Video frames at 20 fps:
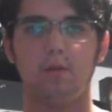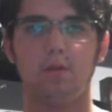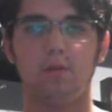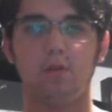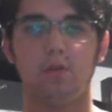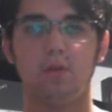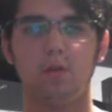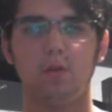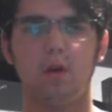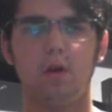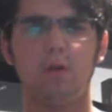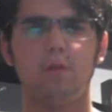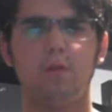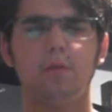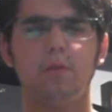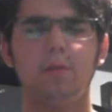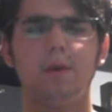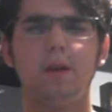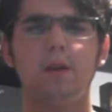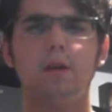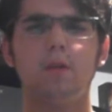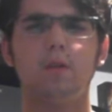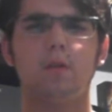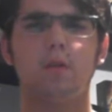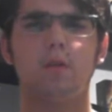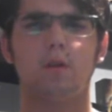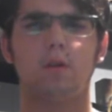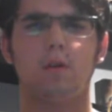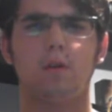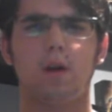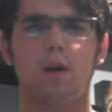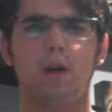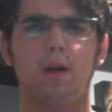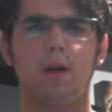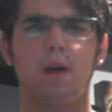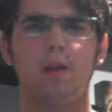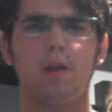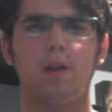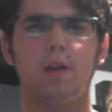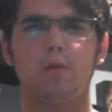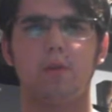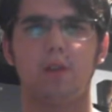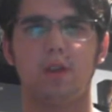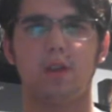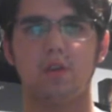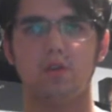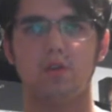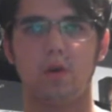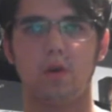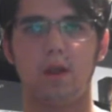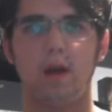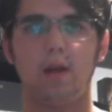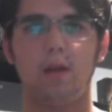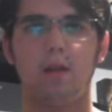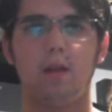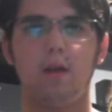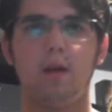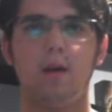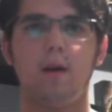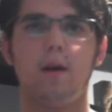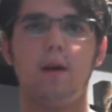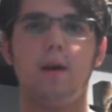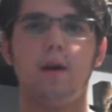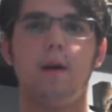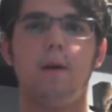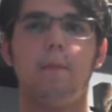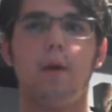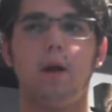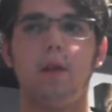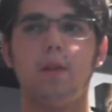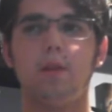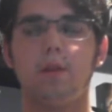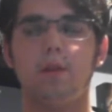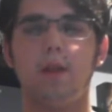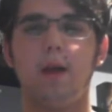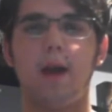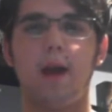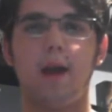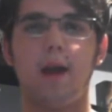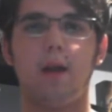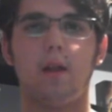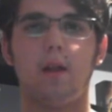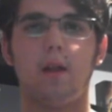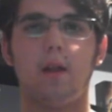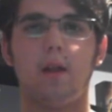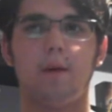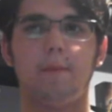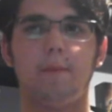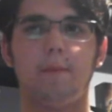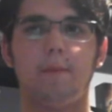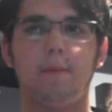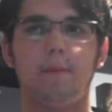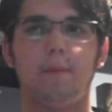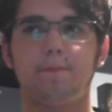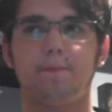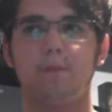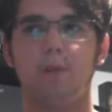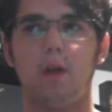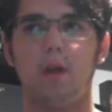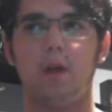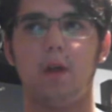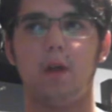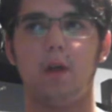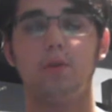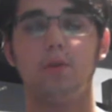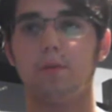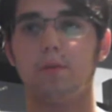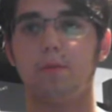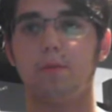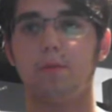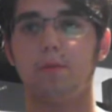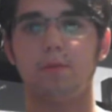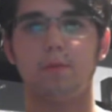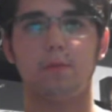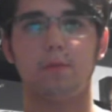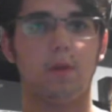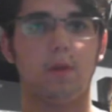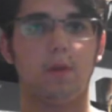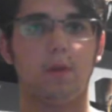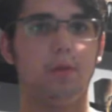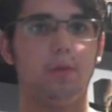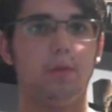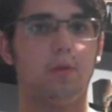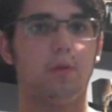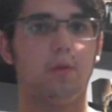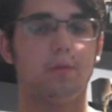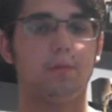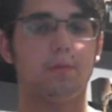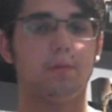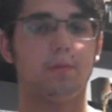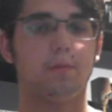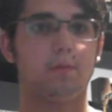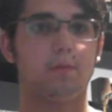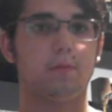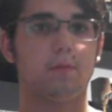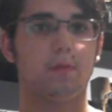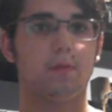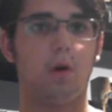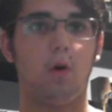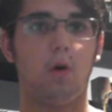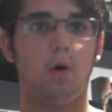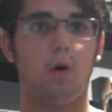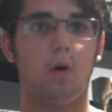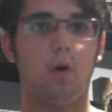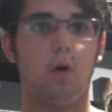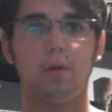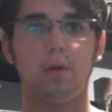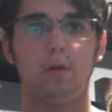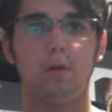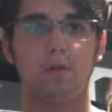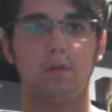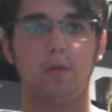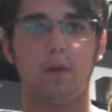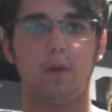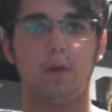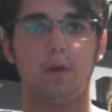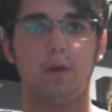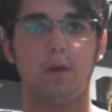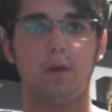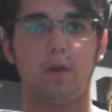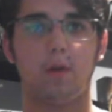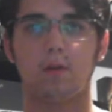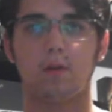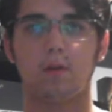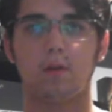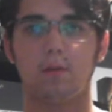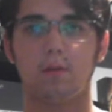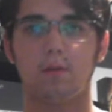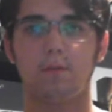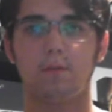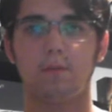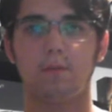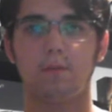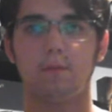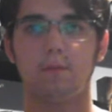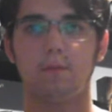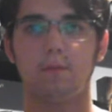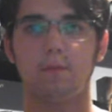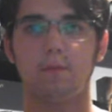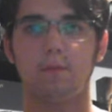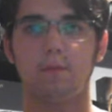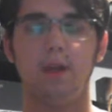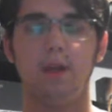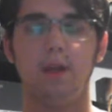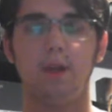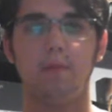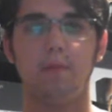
long for me, so I didn't really enjoy that. But other than that, I thought the whole film was amazing. Is it